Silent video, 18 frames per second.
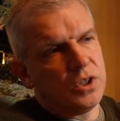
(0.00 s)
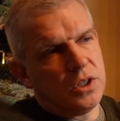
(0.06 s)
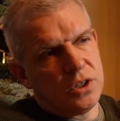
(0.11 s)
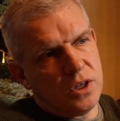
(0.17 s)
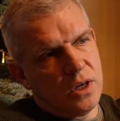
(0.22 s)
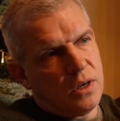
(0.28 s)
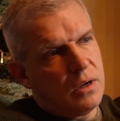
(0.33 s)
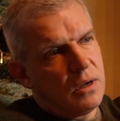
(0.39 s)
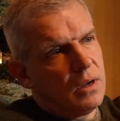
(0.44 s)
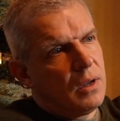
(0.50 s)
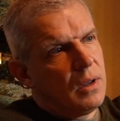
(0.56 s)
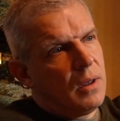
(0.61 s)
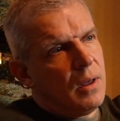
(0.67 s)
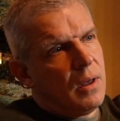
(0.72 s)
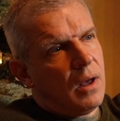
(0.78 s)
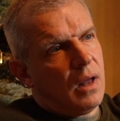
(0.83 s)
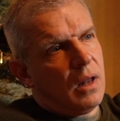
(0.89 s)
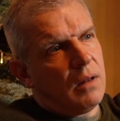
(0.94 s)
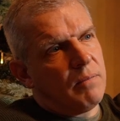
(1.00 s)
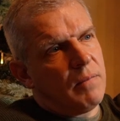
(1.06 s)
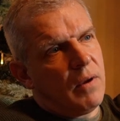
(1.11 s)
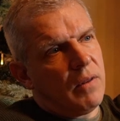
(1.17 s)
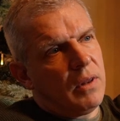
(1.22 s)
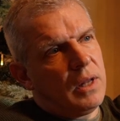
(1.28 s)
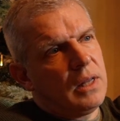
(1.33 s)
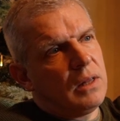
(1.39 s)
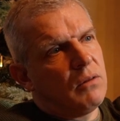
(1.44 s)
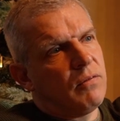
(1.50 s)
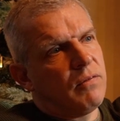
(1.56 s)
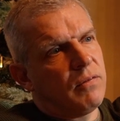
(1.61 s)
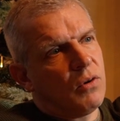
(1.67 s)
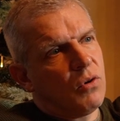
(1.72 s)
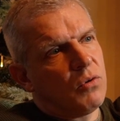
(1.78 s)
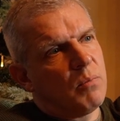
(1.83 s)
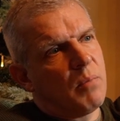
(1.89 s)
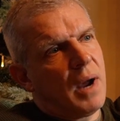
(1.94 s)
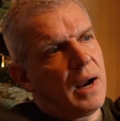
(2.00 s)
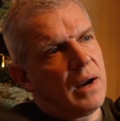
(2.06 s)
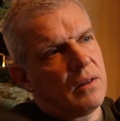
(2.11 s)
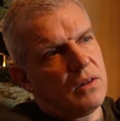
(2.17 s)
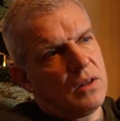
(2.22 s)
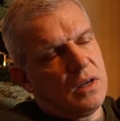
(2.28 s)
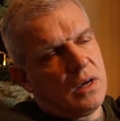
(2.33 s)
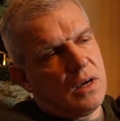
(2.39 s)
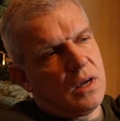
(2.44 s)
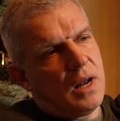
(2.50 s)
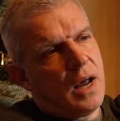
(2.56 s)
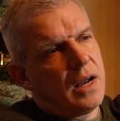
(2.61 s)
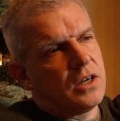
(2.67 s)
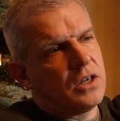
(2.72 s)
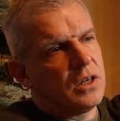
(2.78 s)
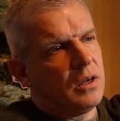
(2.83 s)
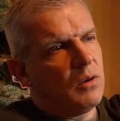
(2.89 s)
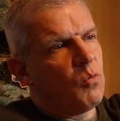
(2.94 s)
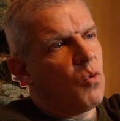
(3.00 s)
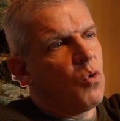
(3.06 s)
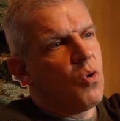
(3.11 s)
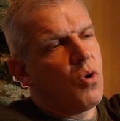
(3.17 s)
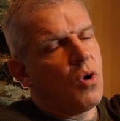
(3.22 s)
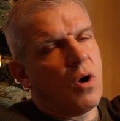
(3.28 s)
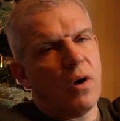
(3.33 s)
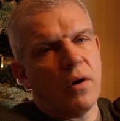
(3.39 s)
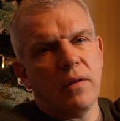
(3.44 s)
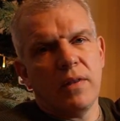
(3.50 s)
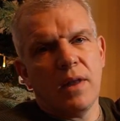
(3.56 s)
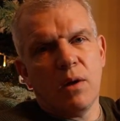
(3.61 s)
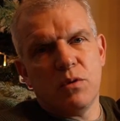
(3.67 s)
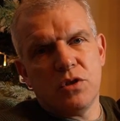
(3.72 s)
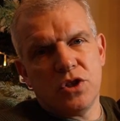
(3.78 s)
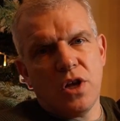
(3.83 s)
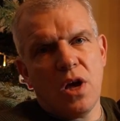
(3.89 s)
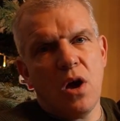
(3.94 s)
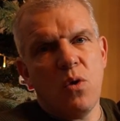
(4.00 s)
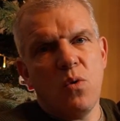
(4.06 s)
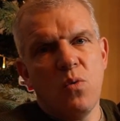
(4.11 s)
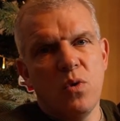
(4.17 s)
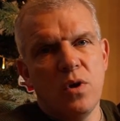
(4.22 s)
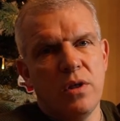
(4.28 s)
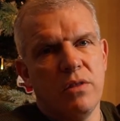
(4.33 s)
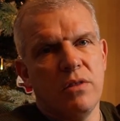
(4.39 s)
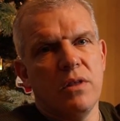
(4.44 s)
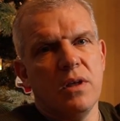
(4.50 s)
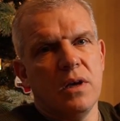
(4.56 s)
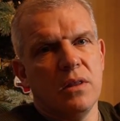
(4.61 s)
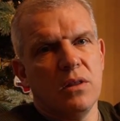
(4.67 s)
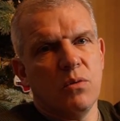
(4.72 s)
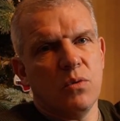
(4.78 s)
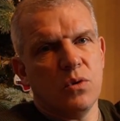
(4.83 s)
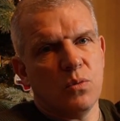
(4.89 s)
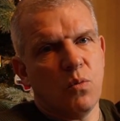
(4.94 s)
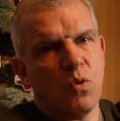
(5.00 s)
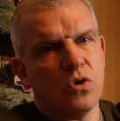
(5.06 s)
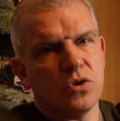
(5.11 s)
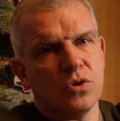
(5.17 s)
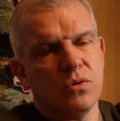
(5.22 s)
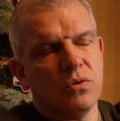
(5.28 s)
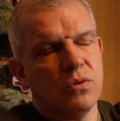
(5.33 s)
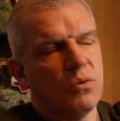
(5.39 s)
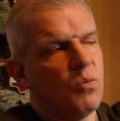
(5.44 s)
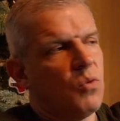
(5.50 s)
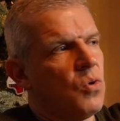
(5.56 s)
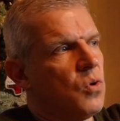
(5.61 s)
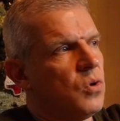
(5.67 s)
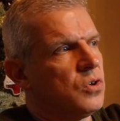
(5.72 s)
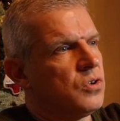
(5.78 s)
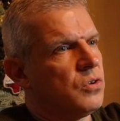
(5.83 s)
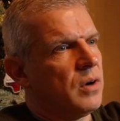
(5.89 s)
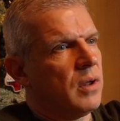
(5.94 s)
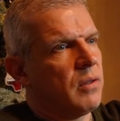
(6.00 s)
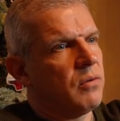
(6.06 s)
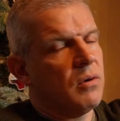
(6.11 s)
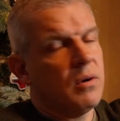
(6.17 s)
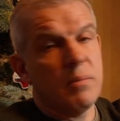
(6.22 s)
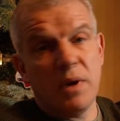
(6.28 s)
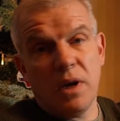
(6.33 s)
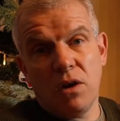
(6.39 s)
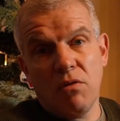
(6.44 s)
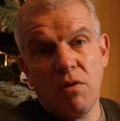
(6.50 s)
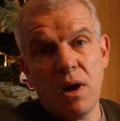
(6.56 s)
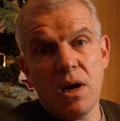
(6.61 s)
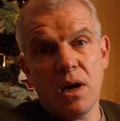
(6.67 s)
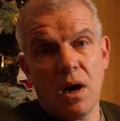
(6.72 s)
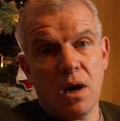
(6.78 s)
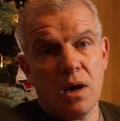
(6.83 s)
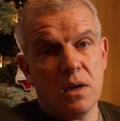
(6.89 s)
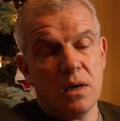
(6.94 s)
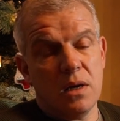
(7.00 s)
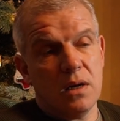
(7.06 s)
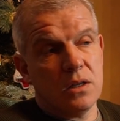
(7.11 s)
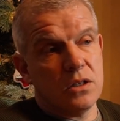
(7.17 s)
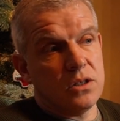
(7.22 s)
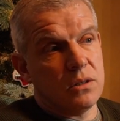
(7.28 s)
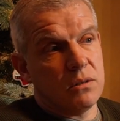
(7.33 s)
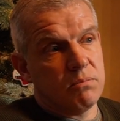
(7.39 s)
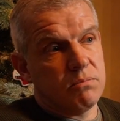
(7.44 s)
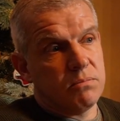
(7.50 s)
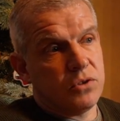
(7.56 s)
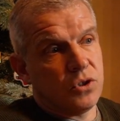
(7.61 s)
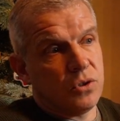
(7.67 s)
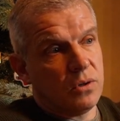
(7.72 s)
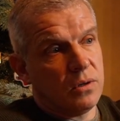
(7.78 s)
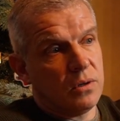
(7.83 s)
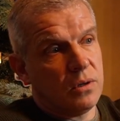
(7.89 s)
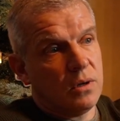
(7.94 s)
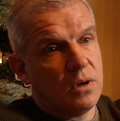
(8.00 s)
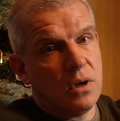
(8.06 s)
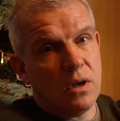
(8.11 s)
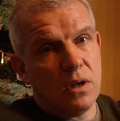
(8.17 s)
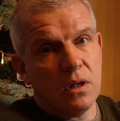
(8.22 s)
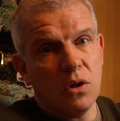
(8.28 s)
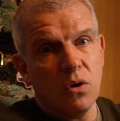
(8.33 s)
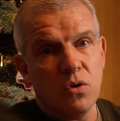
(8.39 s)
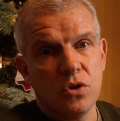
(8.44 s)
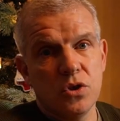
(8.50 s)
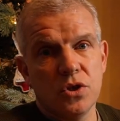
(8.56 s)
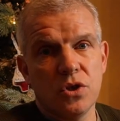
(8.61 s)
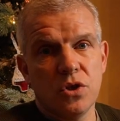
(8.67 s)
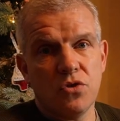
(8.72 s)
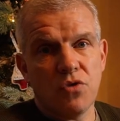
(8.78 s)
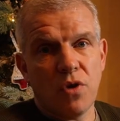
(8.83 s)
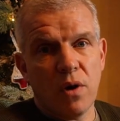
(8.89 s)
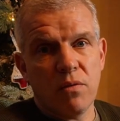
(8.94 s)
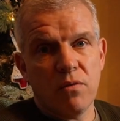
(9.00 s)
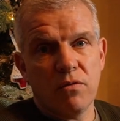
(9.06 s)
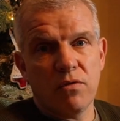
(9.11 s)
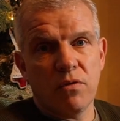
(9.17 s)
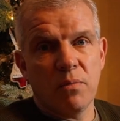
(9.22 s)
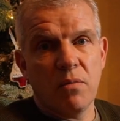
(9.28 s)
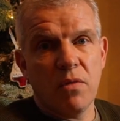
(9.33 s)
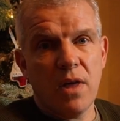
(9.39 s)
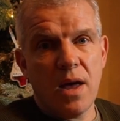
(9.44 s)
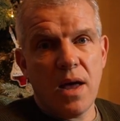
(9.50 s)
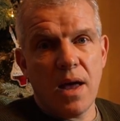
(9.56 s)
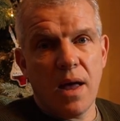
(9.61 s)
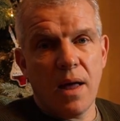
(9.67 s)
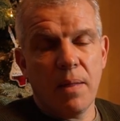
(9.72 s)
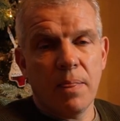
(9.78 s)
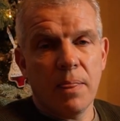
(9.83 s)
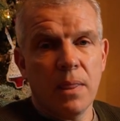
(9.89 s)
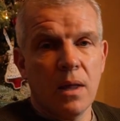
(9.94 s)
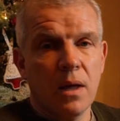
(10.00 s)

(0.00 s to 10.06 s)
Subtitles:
There's a little flood bank that you could actually walk on, and that was the only thing that wasn't underwater, and I thought it'd be a great idea to sort of launch the drone from there.